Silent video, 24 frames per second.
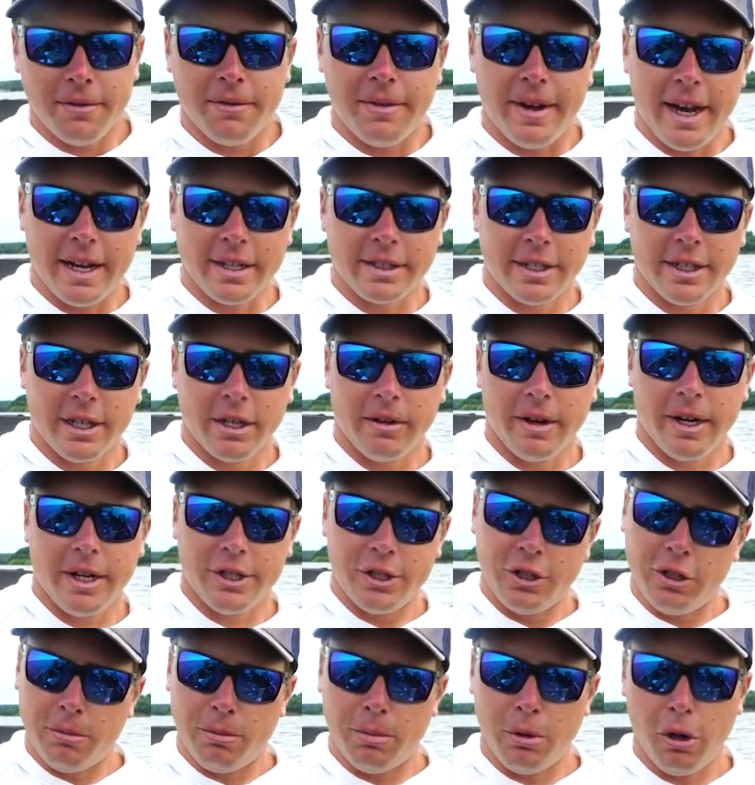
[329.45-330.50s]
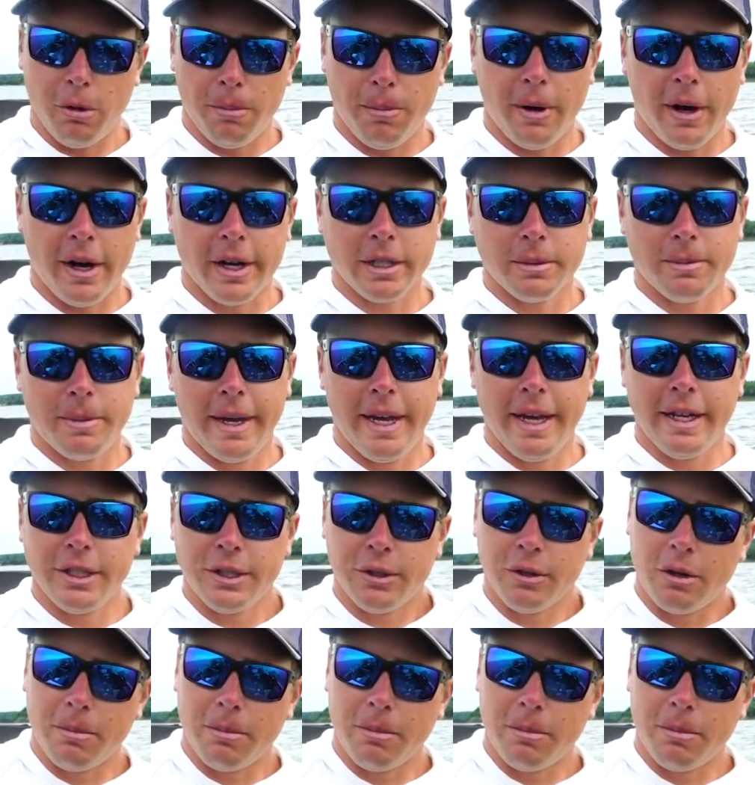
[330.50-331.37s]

Fast gear ratio, pull pause baits.